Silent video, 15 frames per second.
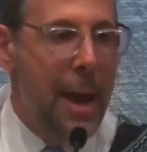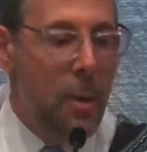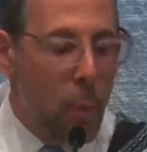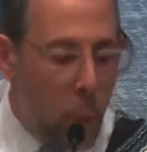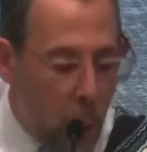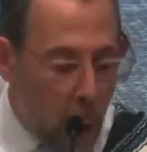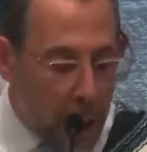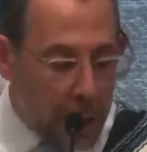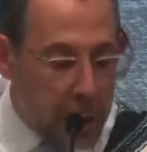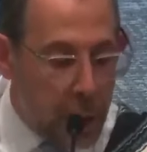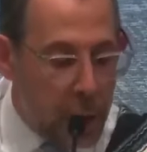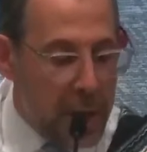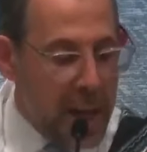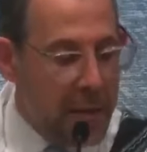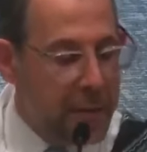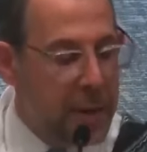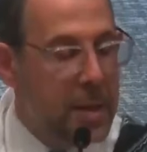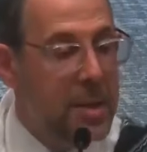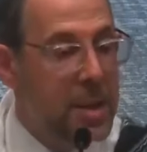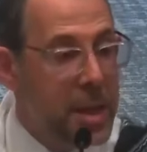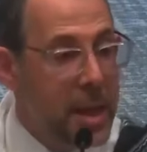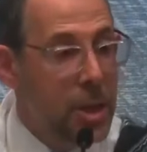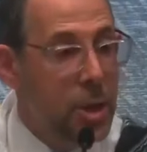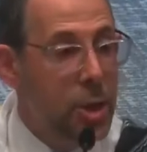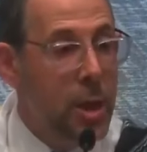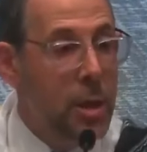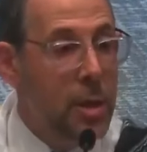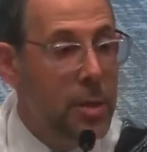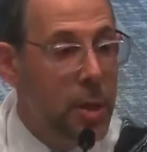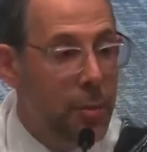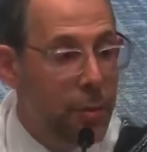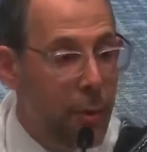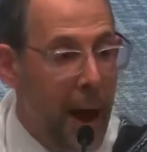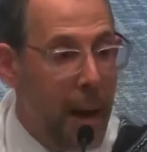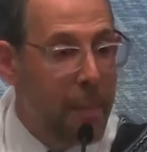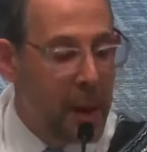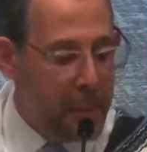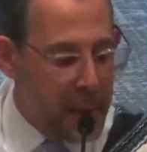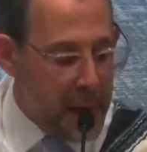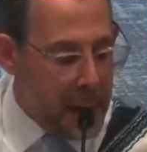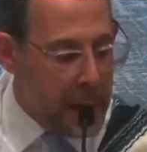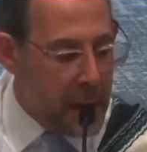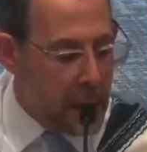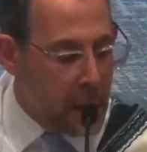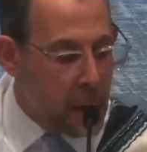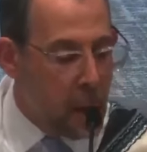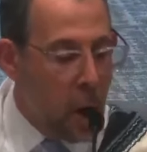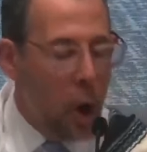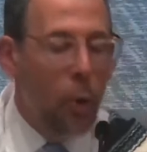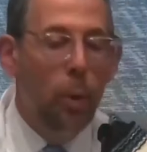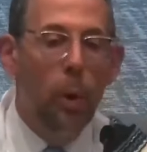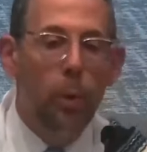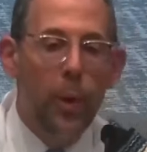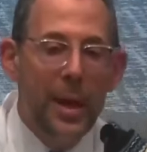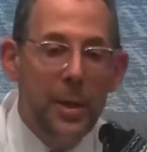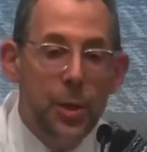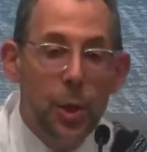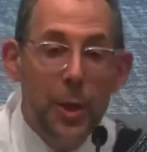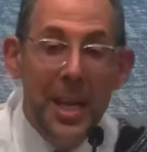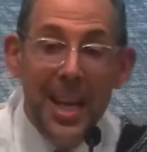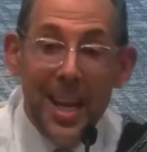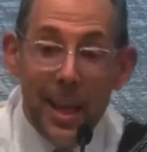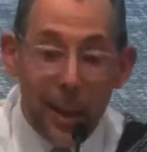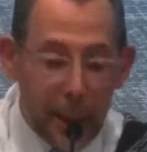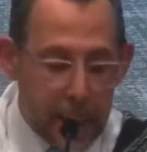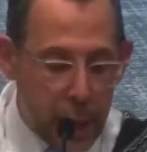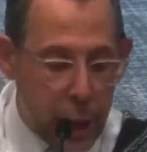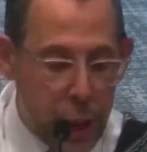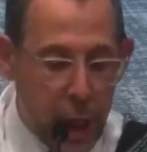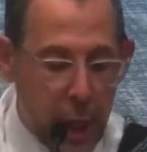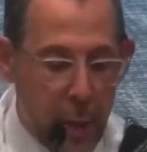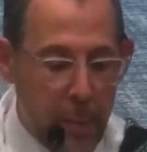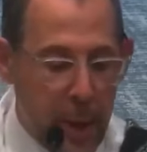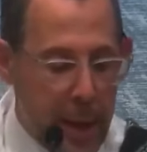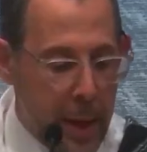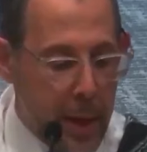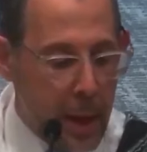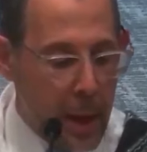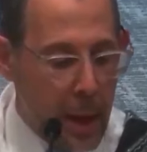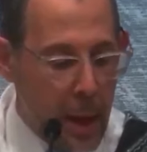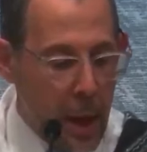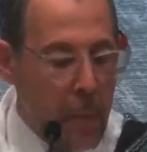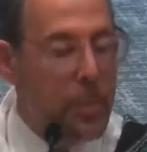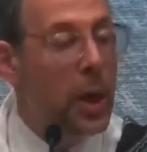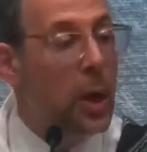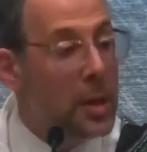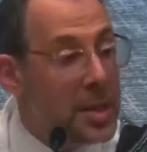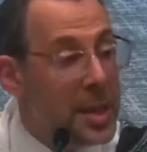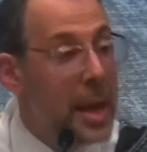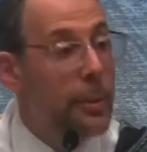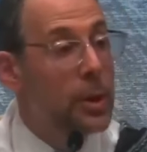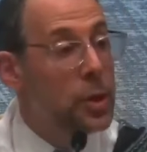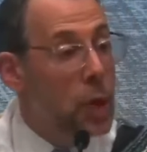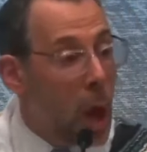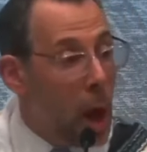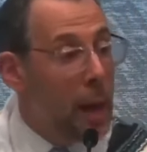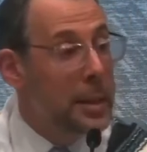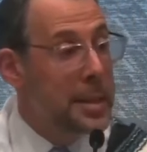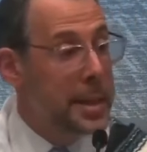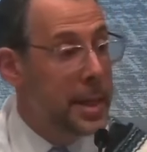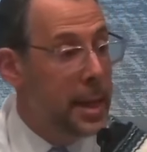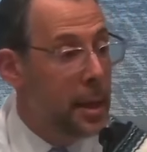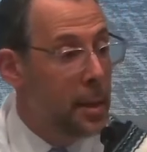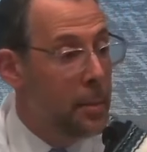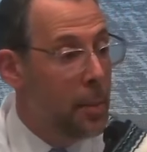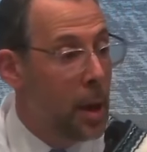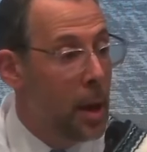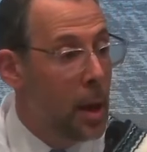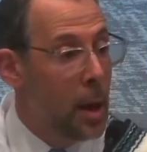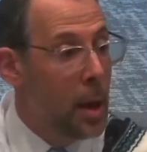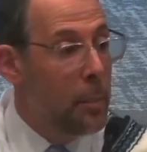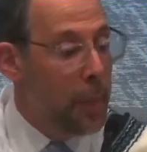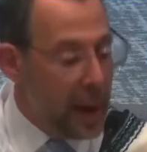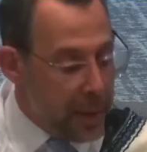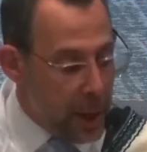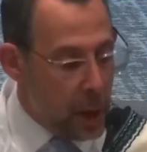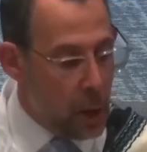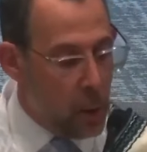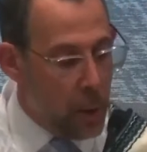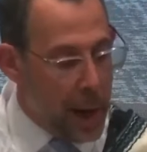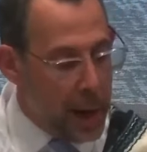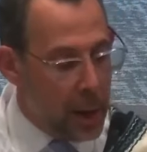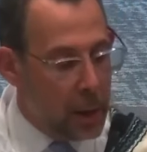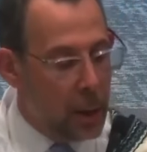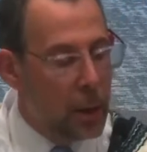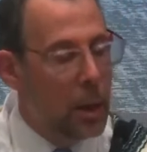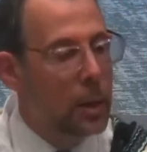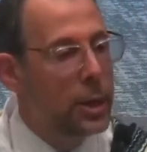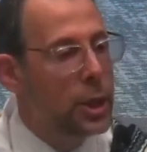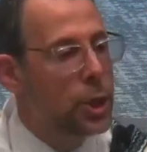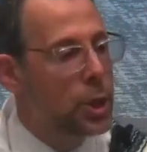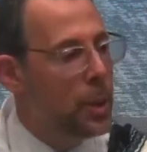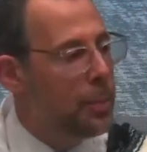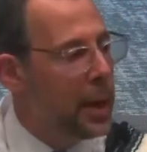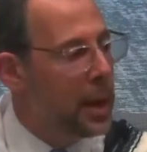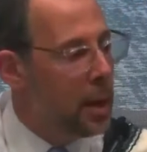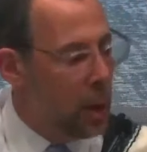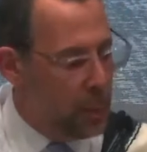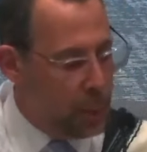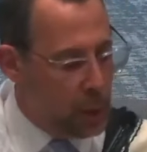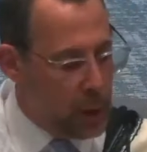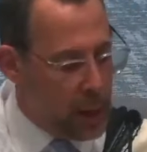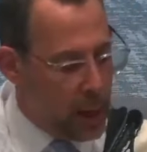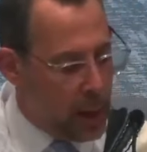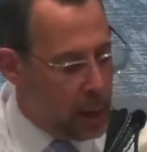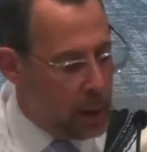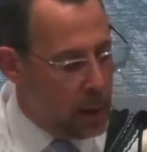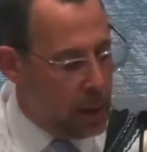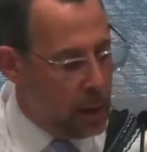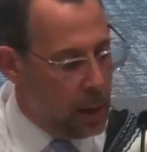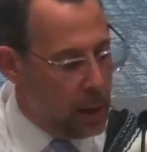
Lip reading: and wondered if the teachings of Rabbi Meir were rendered illegitimate because they were taught to him by the heretical Elisha ben Abuya.